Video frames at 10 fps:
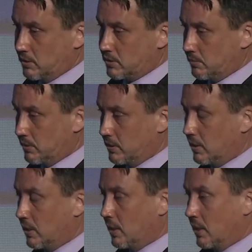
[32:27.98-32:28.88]
instrument.
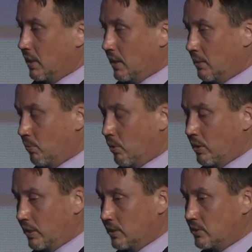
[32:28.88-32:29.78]
And a
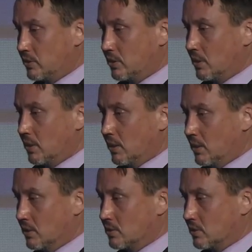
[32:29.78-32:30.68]
mortgage
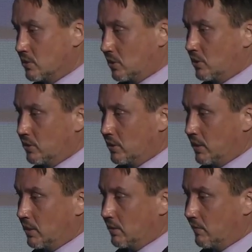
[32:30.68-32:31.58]
is
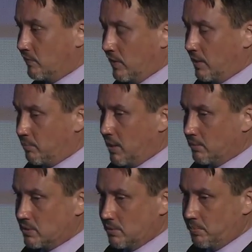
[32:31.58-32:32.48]
security for that promise to